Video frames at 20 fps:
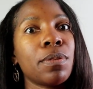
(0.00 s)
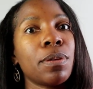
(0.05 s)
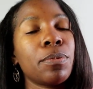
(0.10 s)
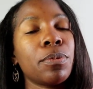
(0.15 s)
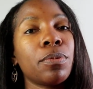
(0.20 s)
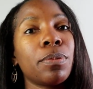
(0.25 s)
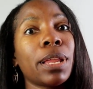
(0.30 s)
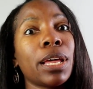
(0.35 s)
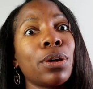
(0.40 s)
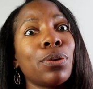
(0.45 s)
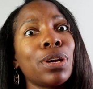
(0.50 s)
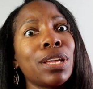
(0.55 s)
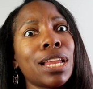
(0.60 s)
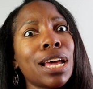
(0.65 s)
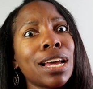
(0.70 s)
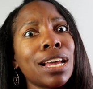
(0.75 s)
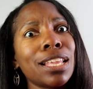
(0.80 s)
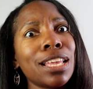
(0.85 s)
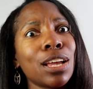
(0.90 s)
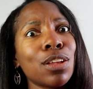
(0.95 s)
people were like, can
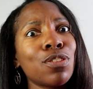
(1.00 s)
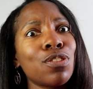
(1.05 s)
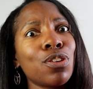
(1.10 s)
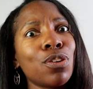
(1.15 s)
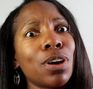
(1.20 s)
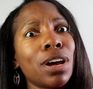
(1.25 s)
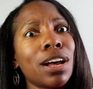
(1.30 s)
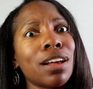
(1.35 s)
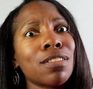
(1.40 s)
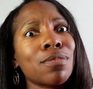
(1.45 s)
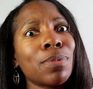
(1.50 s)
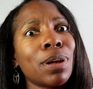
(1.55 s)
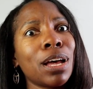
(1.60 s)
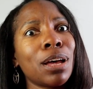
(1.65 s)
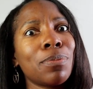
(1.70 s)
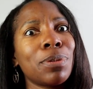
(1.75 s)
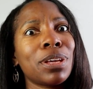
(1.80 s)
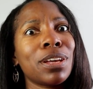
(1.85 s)
I connect to your hotspot?